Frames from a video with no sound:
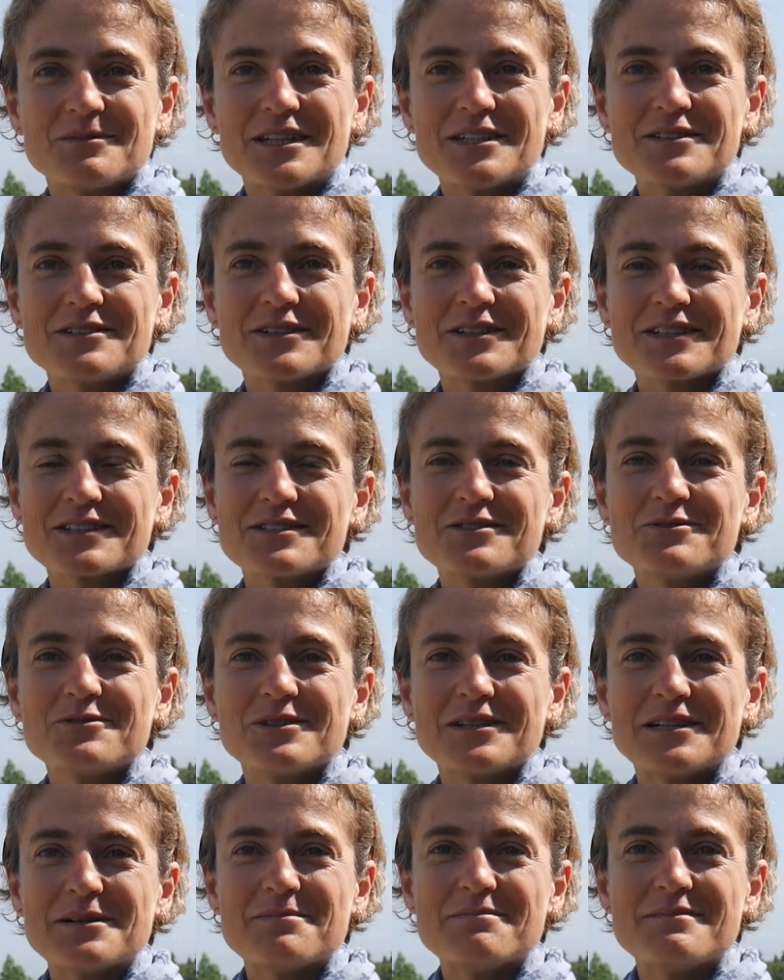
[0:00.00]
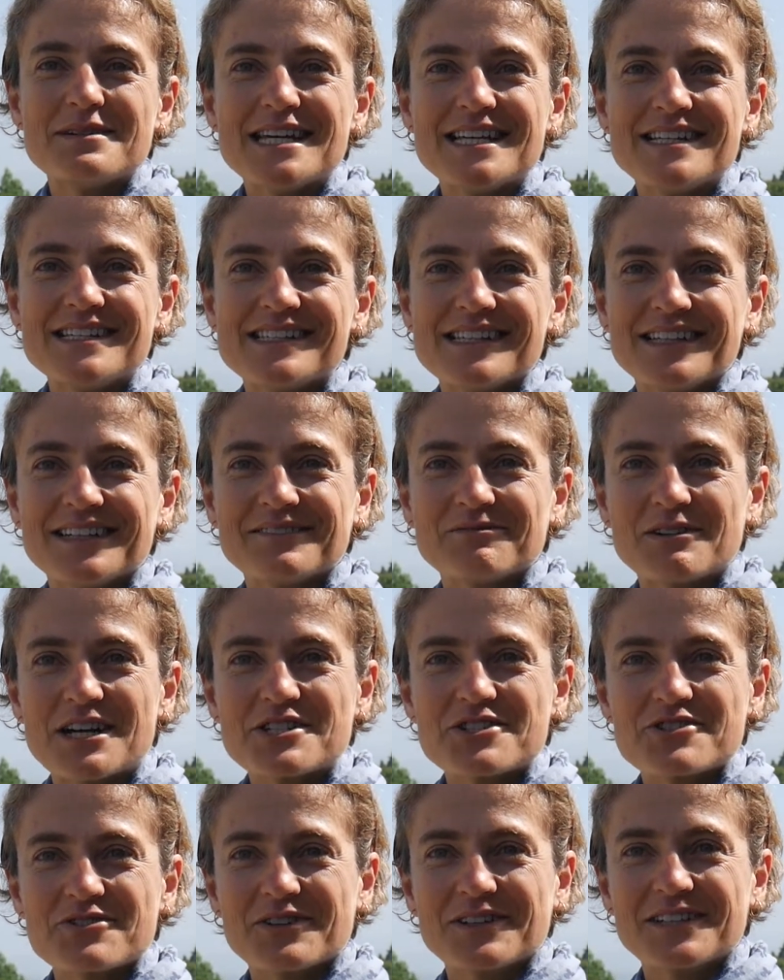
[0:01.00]
They took us to an amazing
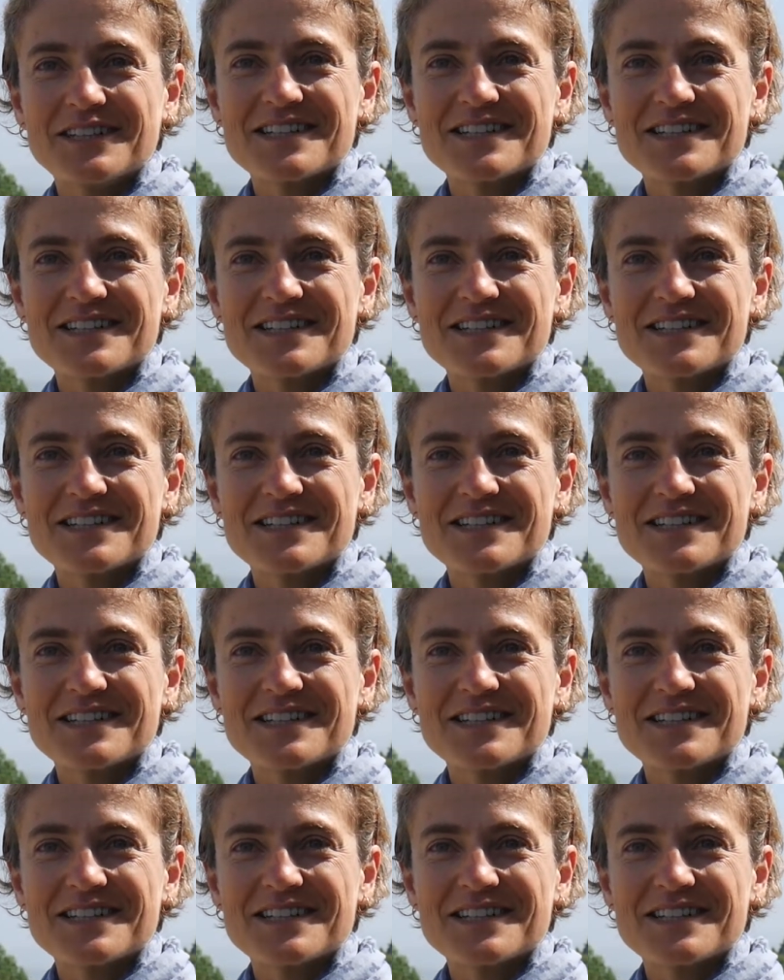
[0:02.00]
restaurant